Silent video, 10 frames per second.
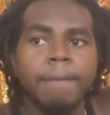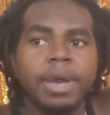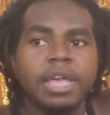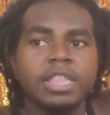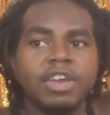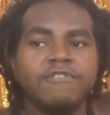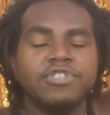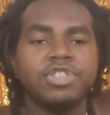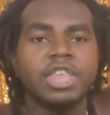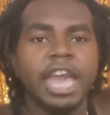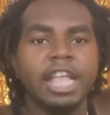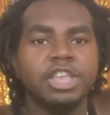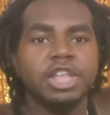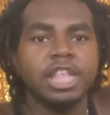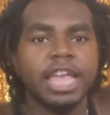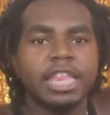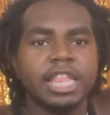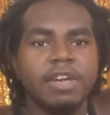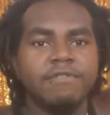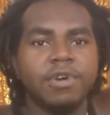But they've taken it to the next
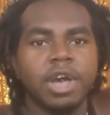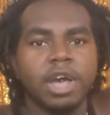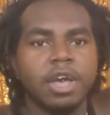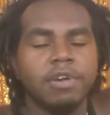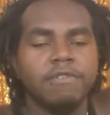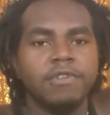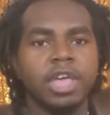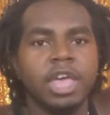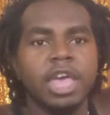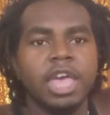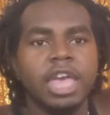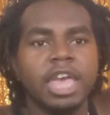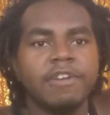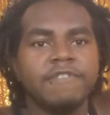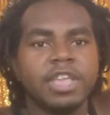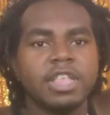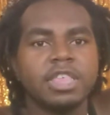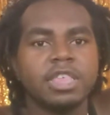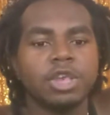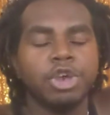level of, if
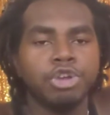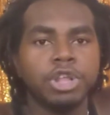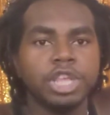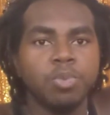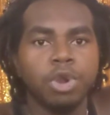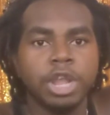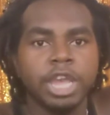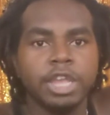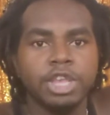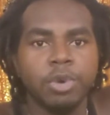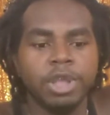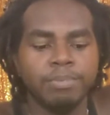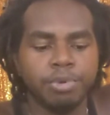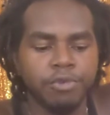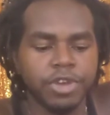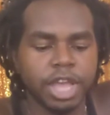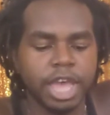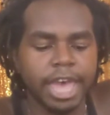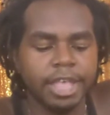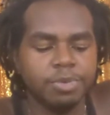it's currently working, don't improve
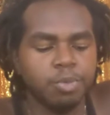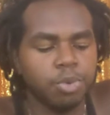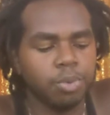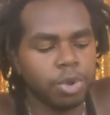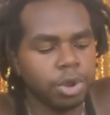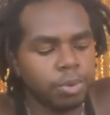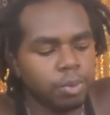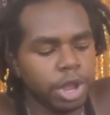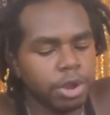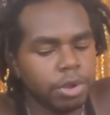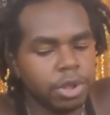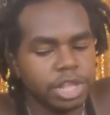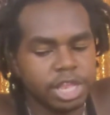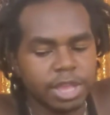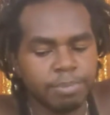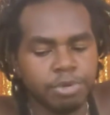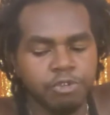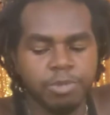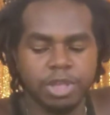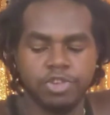it. And we're on this
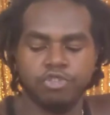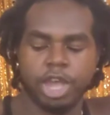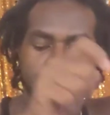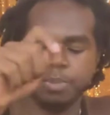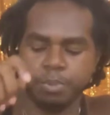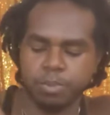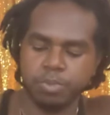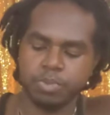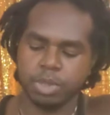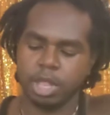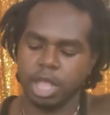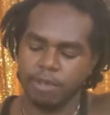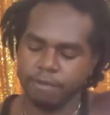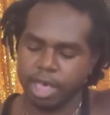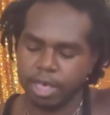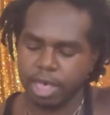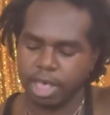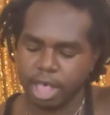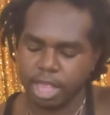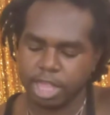improvement train.
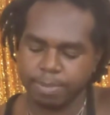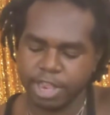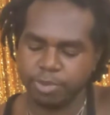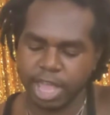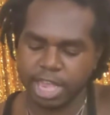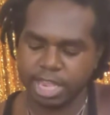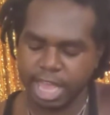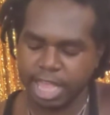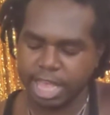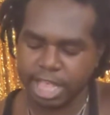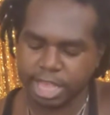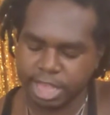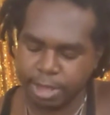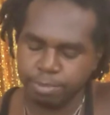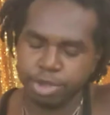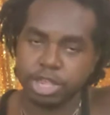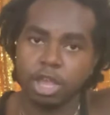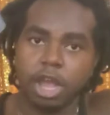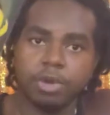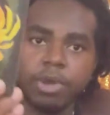And that's the best way I can say it. Like this Temperance
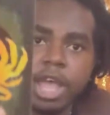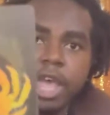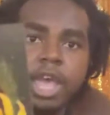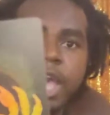card, right?